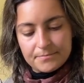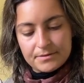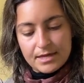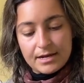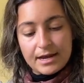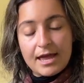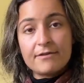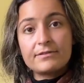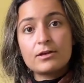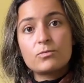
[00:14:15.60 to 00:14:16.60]
and I have
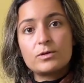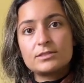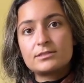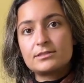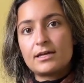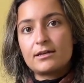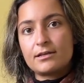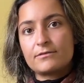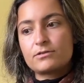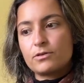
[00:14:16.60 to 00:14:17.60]
like 1 set
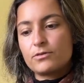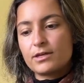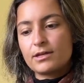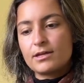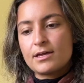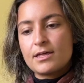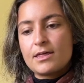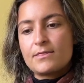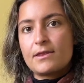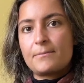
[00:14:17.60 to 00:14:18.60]
of clothing
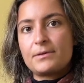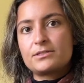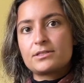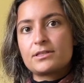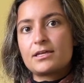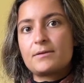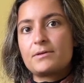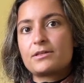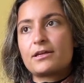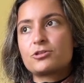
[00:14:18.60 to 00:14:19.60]
that I'm basically keeping
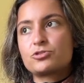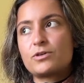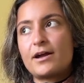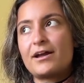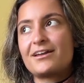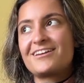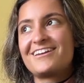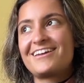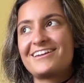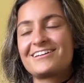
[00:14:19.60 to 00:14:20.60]
like dry
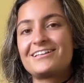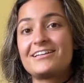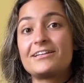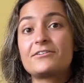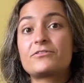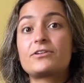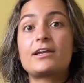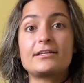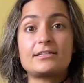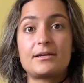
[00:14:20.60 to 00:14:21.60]
and clean for nighttime.